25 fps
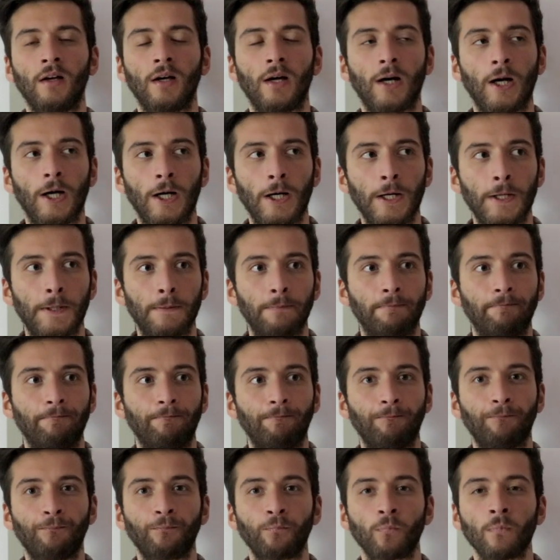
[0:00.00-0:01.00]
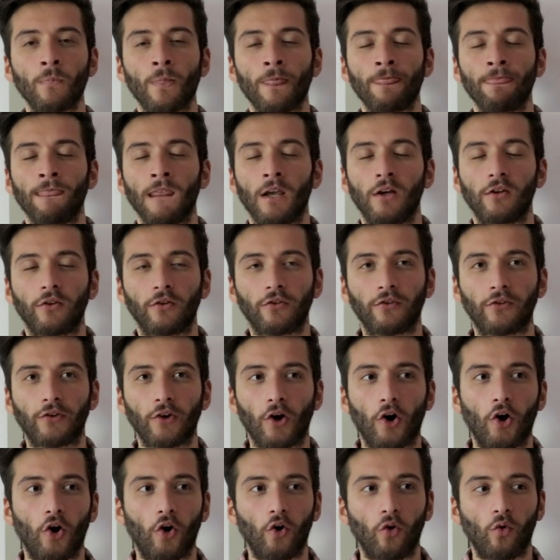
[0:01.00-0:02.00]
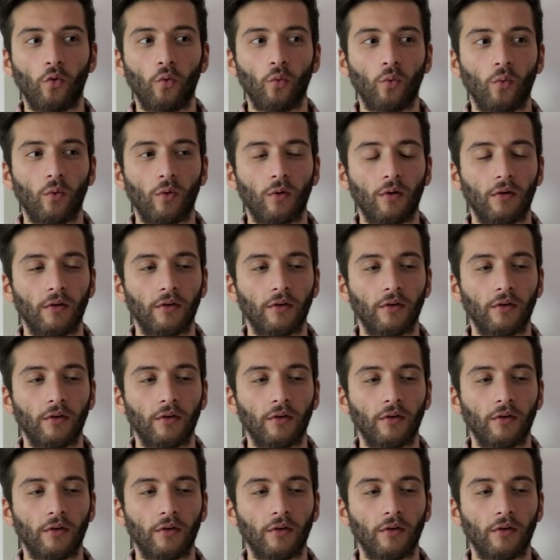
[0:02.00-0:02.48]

Um, so,